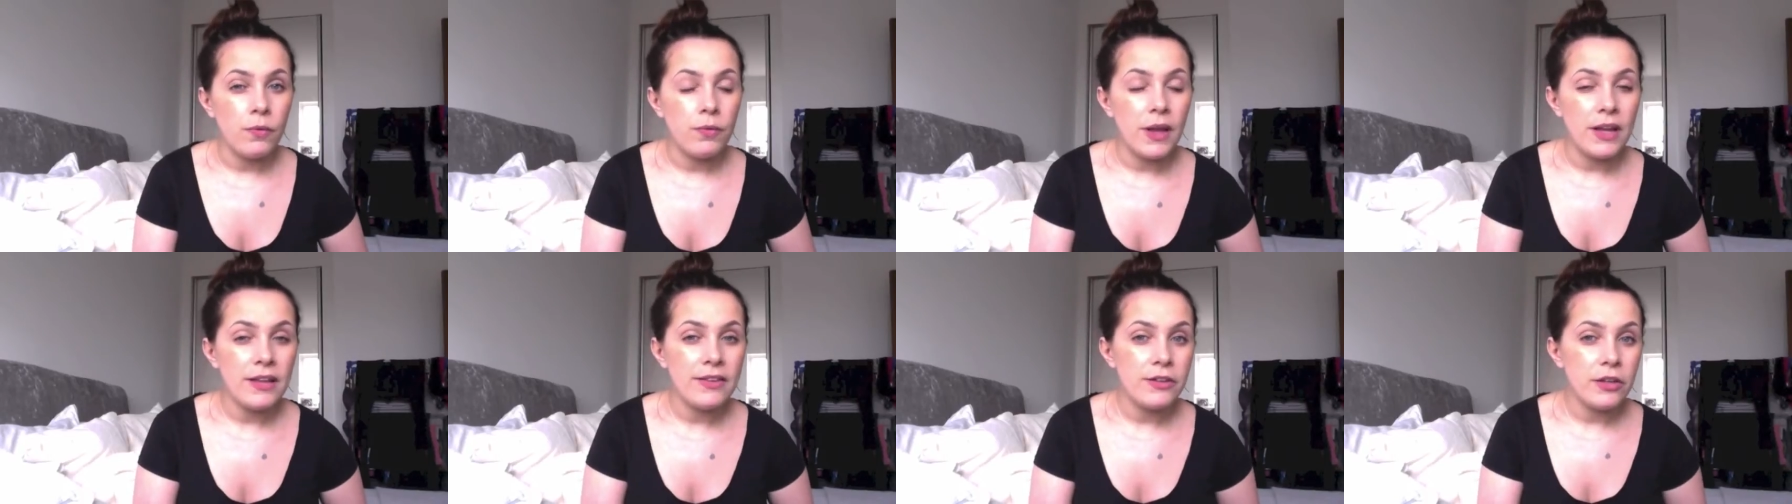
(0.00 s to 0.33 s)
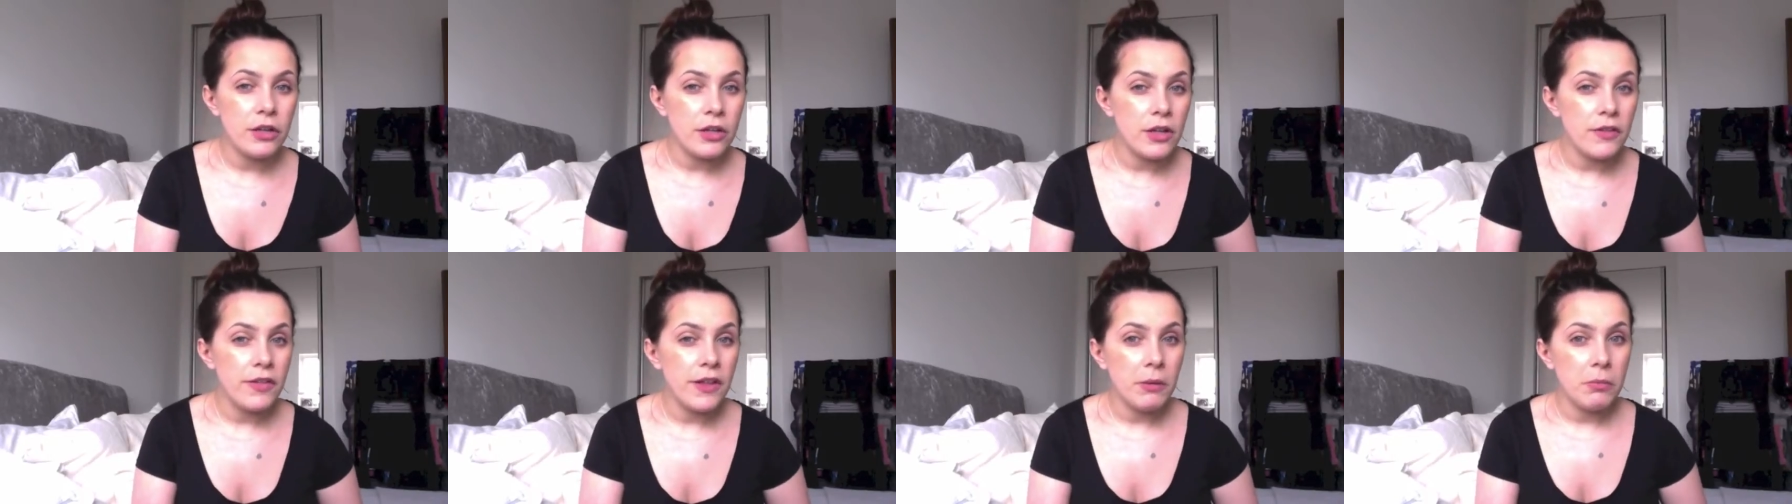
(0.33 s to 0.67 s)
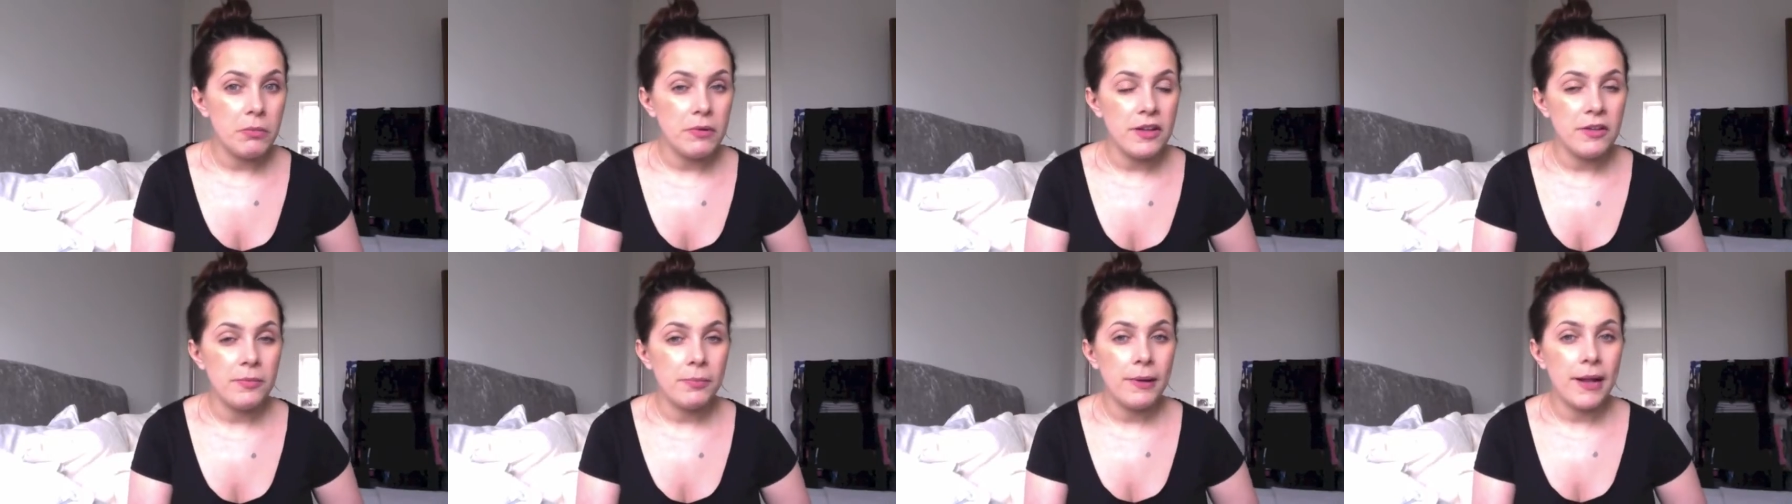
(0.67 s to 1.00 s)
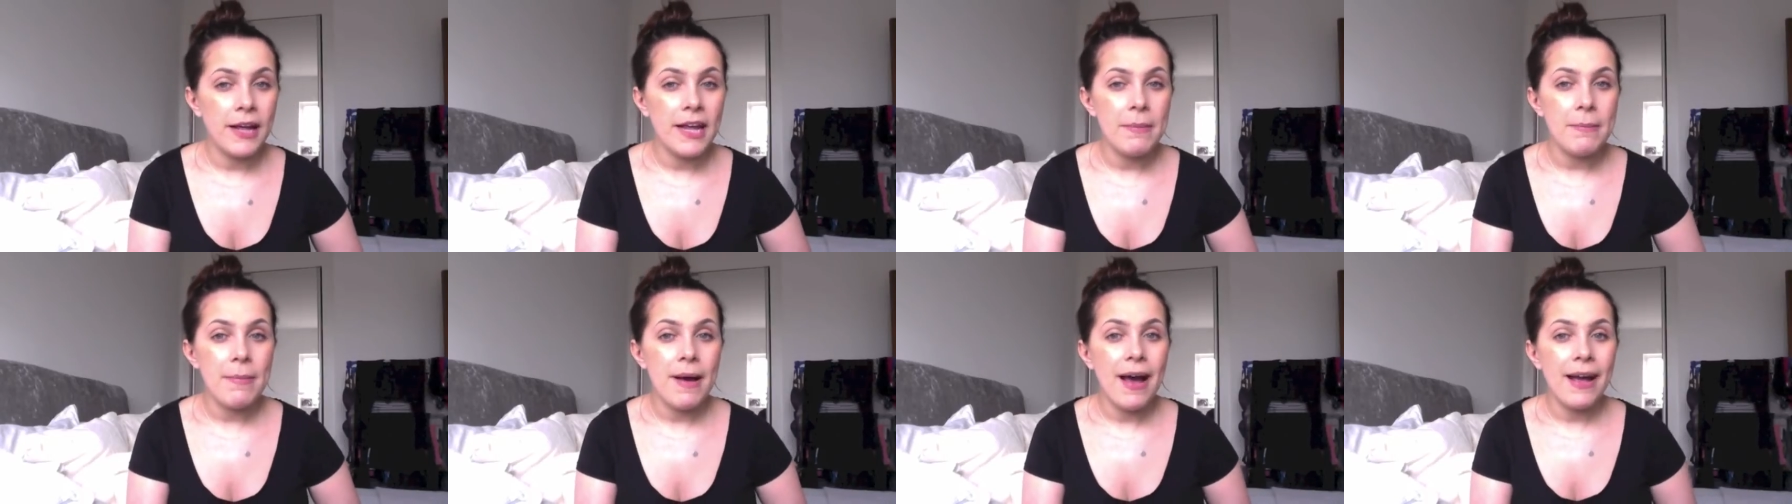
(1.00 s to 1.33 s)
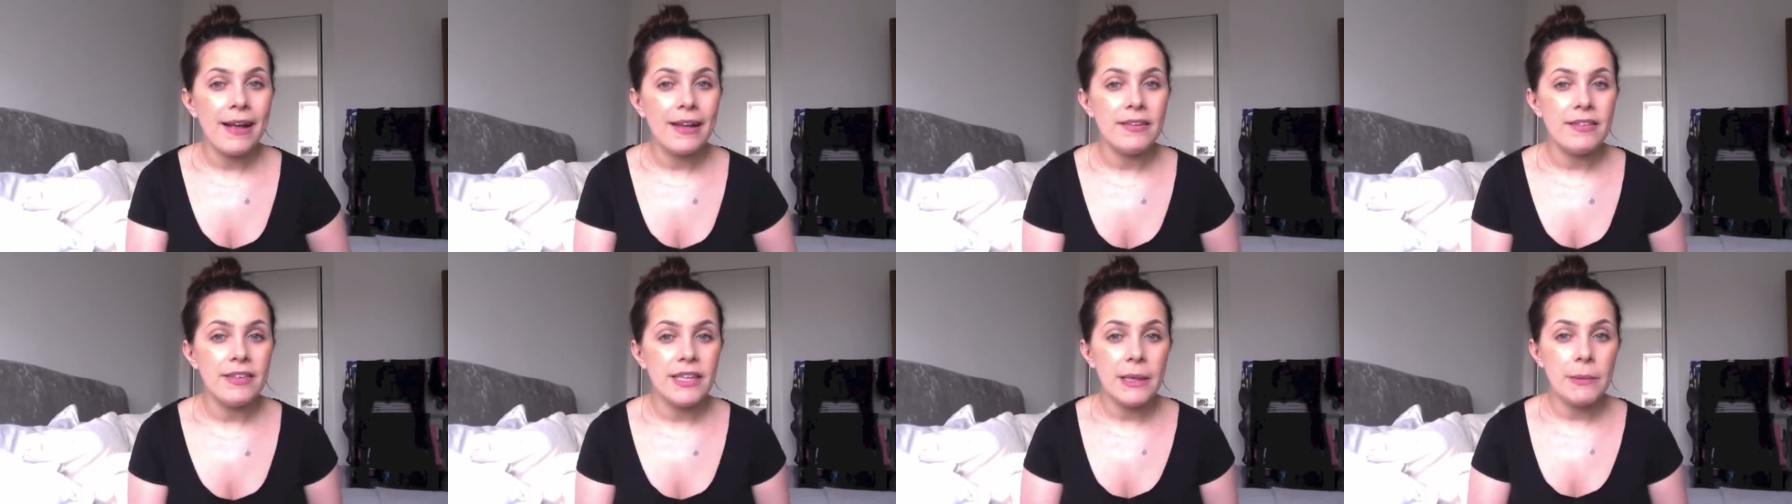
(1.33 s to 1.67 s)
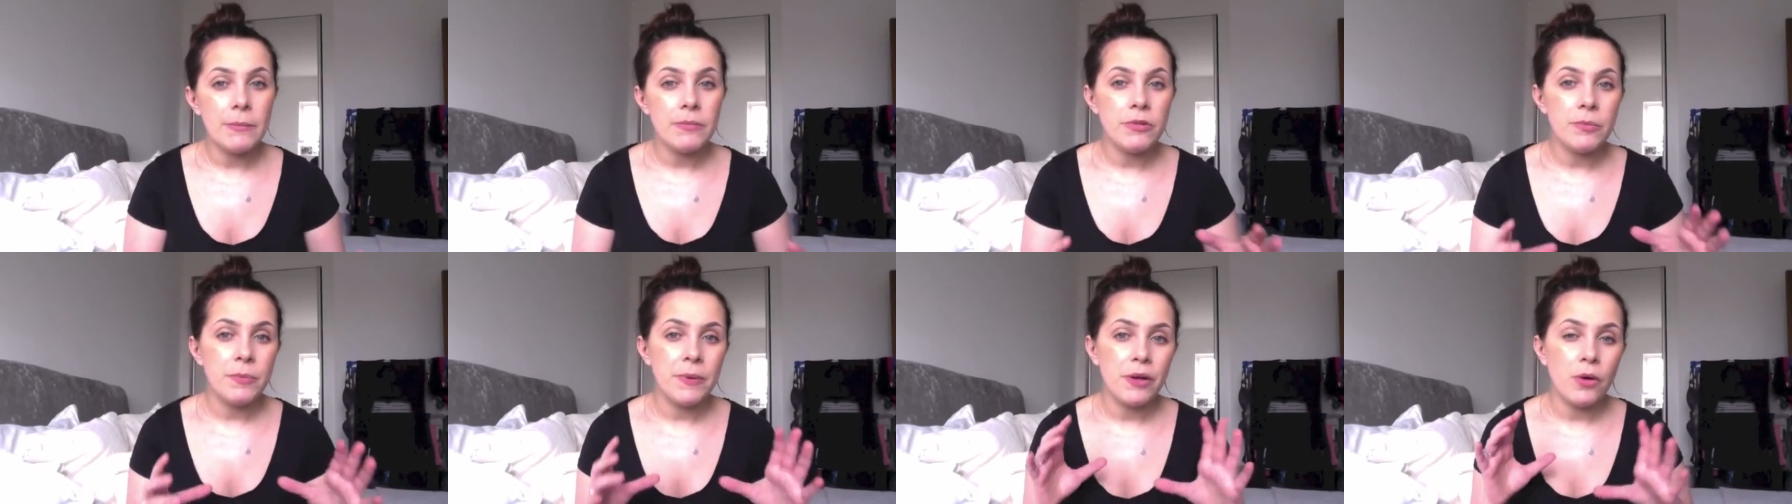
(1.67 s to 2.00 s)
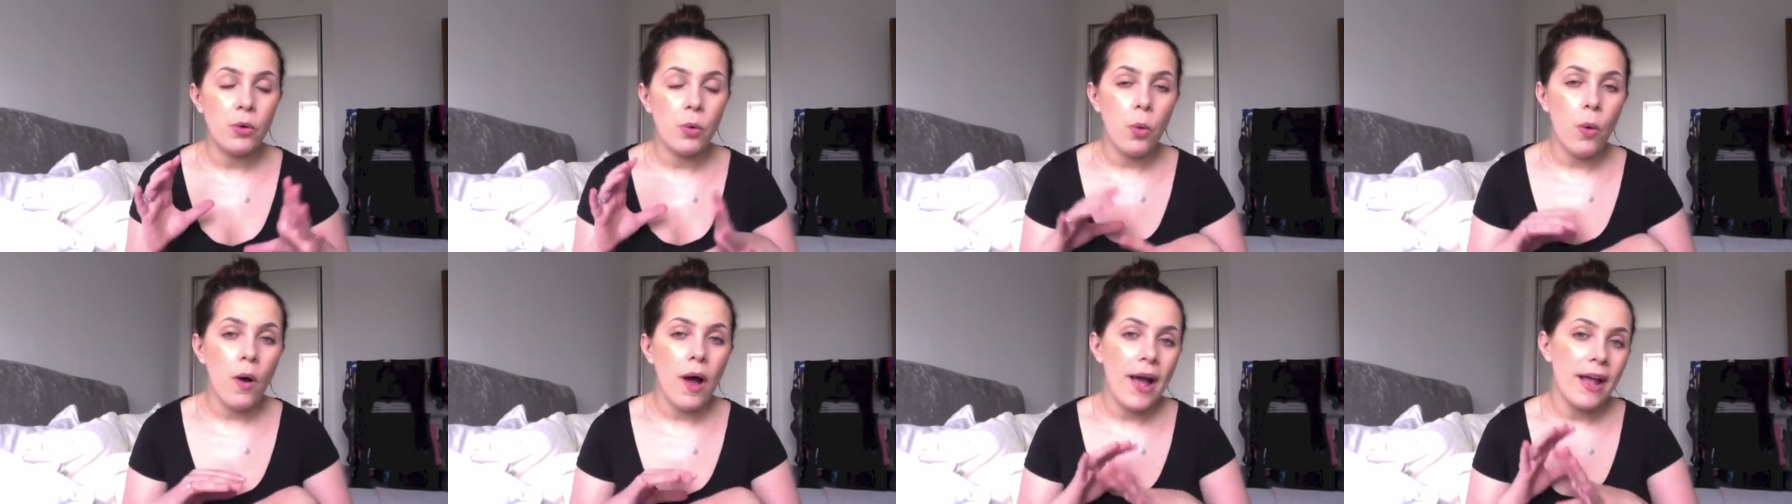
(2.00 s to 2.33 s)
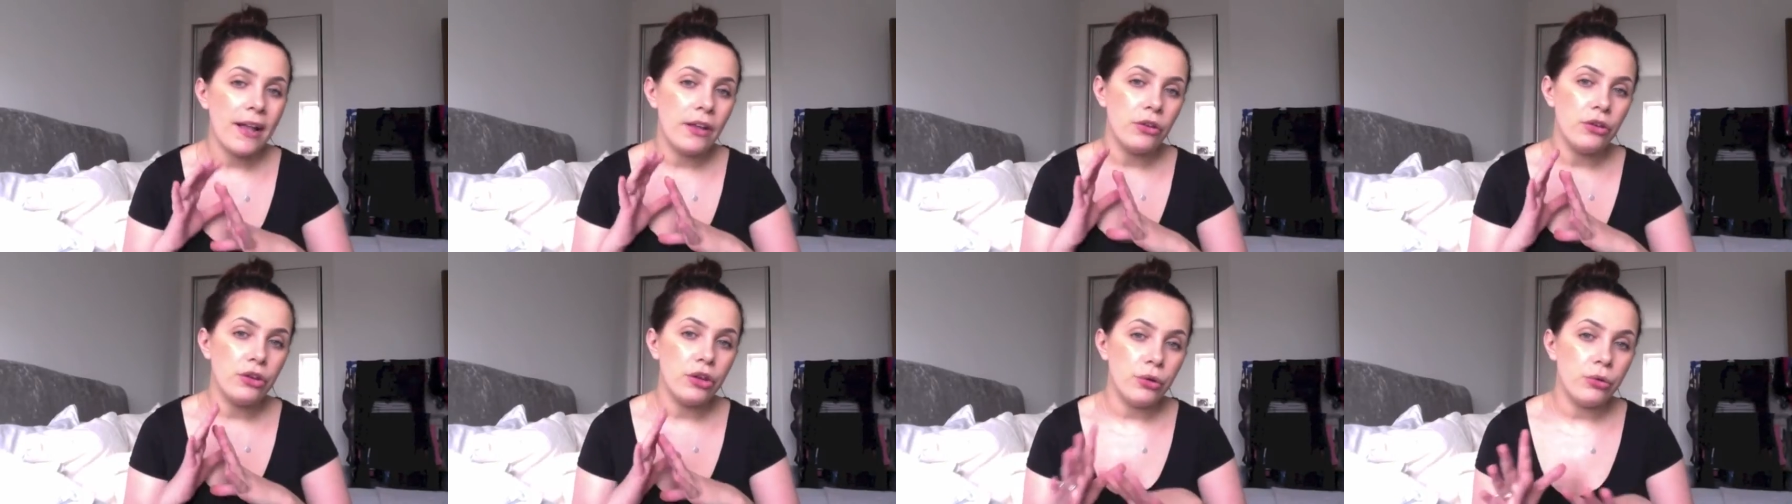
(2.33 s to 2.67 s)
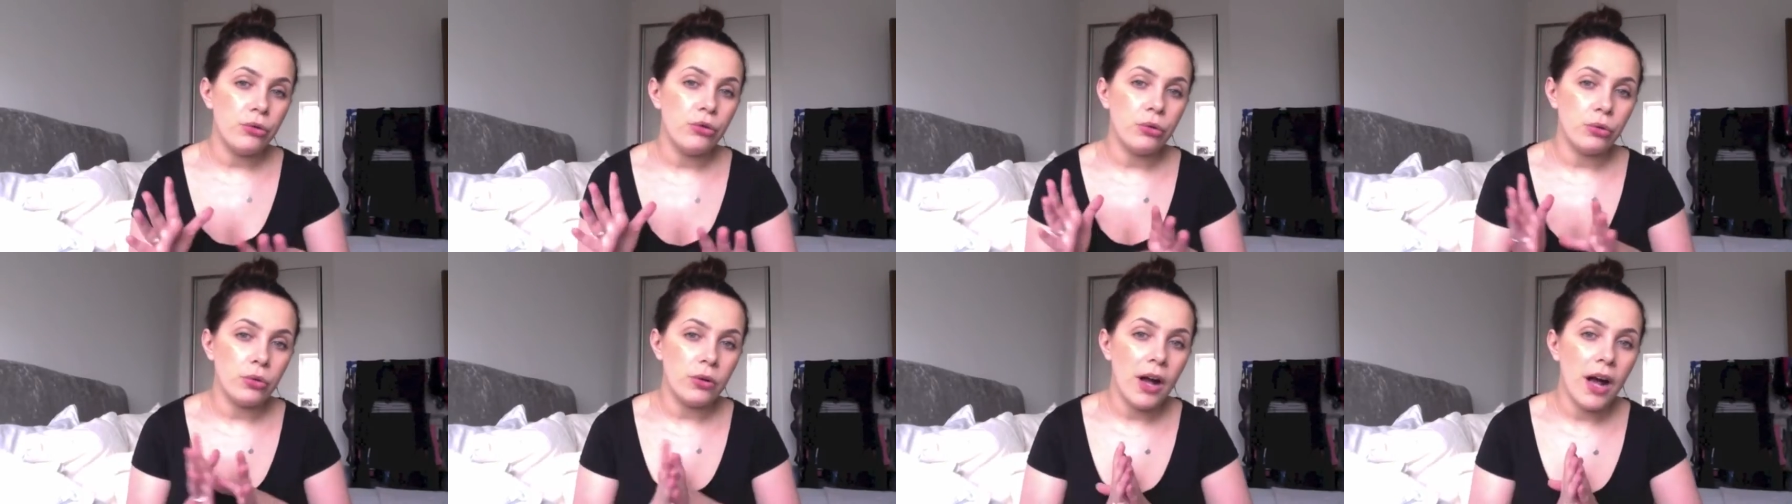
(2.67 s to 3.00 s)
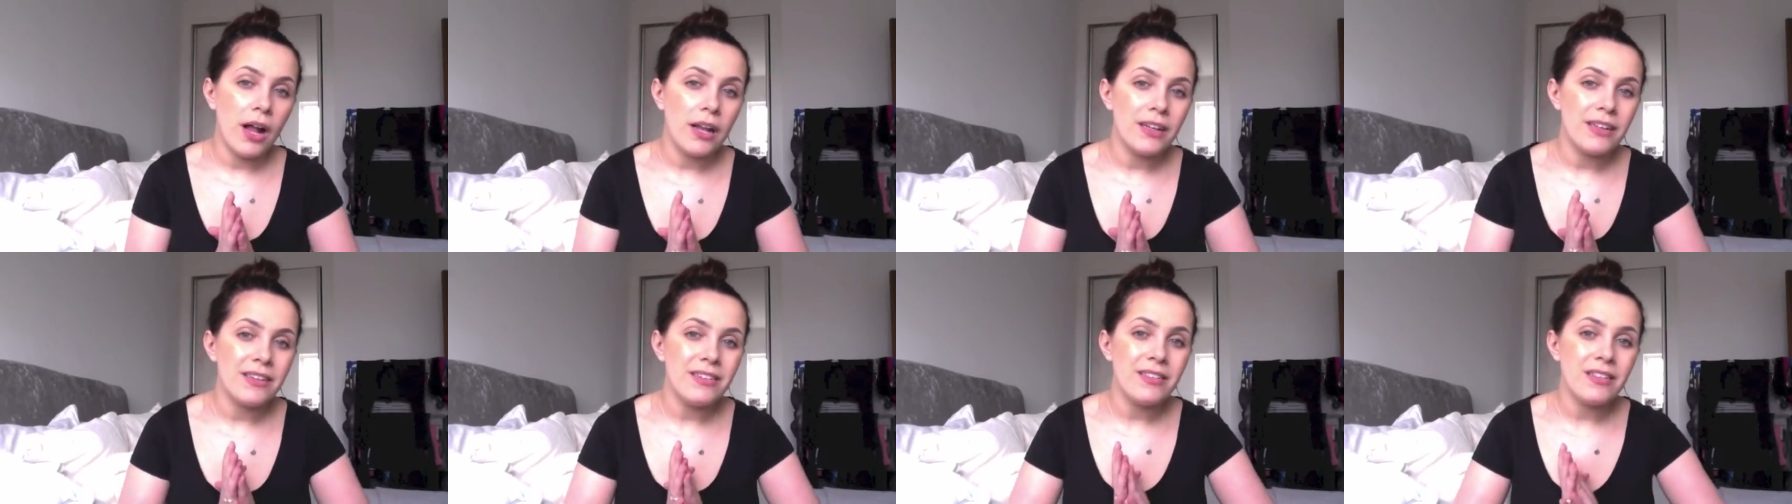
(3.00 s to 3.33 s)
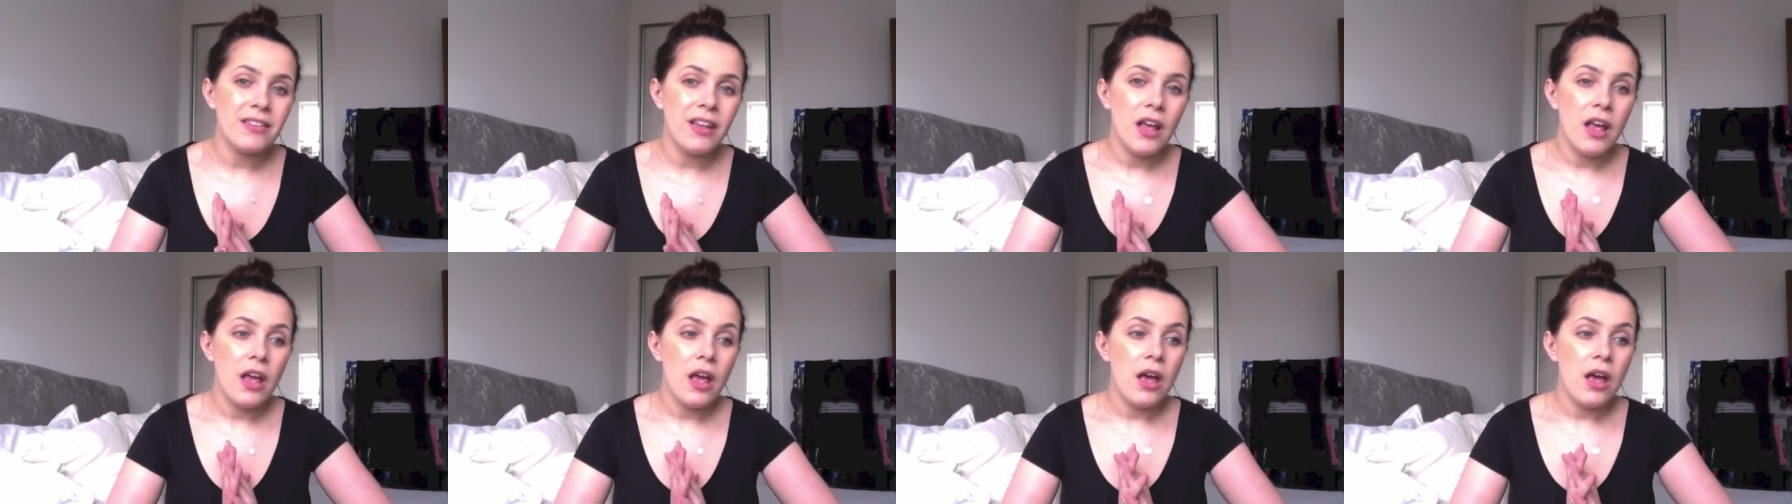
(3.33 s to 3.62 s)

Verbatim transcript: That's the only thing with this playmat. It seems to be quite neutral colours.